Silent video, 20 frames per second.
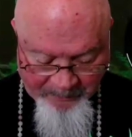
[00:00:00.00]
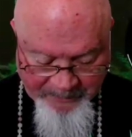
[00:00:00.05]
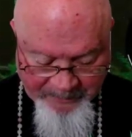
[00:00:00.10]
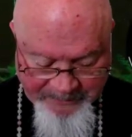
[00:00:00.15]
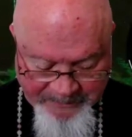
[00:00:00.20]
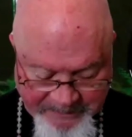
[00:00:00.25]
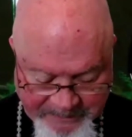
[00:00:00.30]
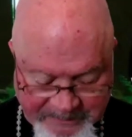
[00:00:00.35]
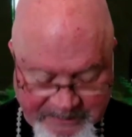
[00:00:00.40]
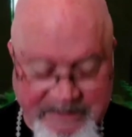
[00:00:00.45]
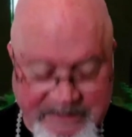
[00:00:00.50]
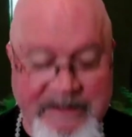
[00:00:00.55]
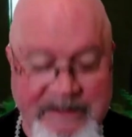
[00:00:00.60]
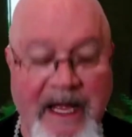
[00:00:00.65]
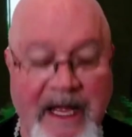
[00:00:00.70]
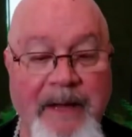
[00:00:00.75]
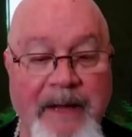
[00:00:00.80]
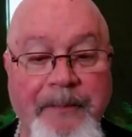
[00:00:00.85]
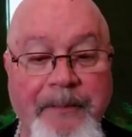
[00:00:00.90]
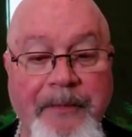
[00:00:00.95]
was a
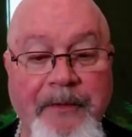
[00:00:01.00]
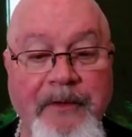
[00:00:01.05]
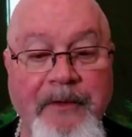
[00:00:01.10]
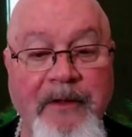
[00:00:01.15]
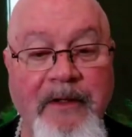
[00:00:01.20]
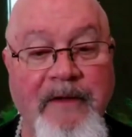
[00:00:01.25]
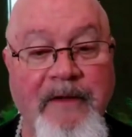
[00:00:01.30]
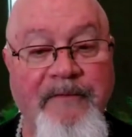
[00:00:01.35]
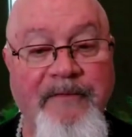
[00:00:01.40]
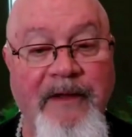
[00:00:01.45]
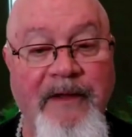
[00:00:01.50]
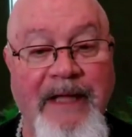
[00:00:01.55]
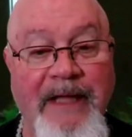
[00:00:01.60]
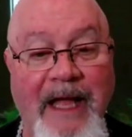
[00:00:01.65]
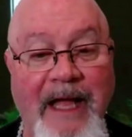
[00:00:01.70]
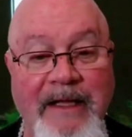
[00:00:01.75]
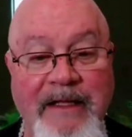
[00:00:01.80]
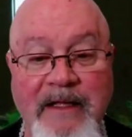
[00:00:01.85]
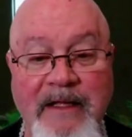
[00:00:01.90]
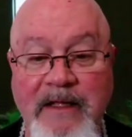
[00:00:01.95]
disciple of
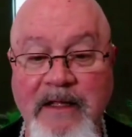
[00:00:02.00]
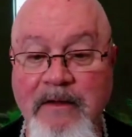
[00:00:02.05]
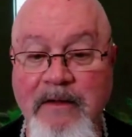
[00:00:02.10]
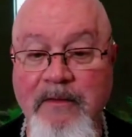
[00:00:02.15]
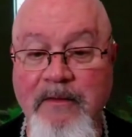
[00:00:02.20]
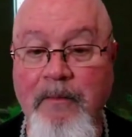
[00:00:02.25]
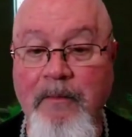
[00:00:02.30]
Lakir